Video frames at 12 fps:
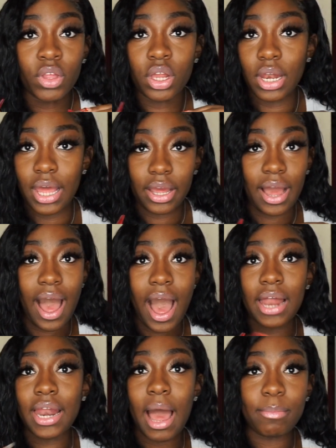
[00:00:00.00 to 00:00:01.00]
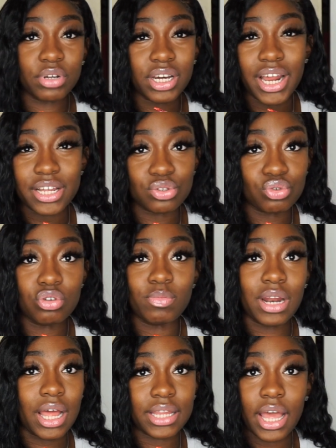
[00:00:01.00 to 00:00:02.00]
Like I'm good at school, but
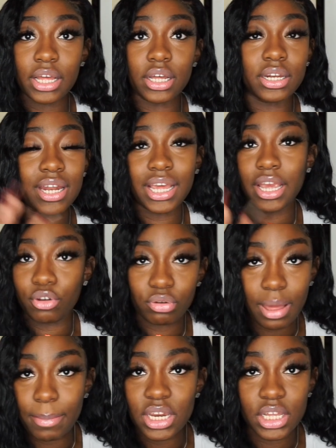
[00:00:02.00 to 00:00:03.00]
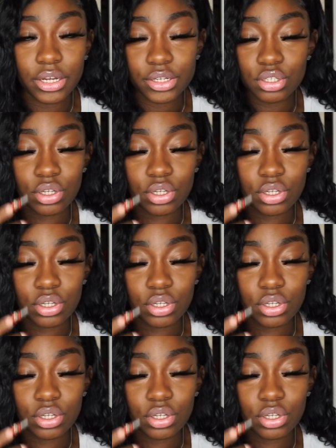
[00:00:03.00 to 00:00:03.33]
not that good, and I can't do that many years.